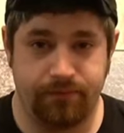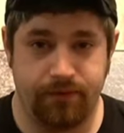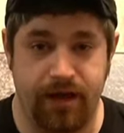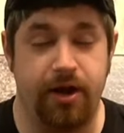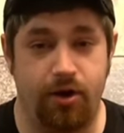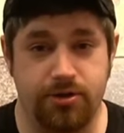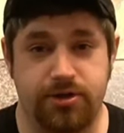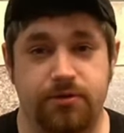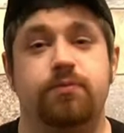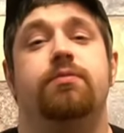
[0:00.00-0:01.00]
And
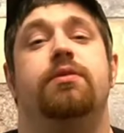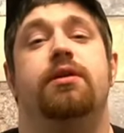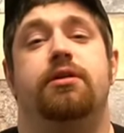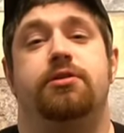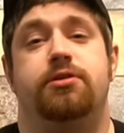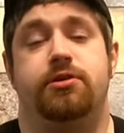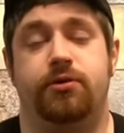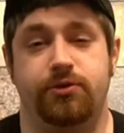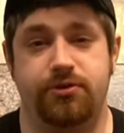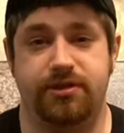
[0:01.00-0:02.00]
also,
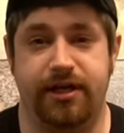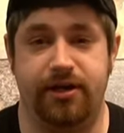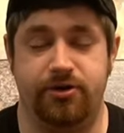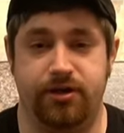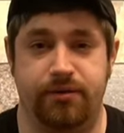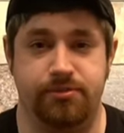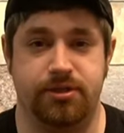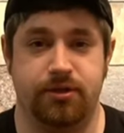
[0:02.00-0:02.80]
don't lose sight of your dreams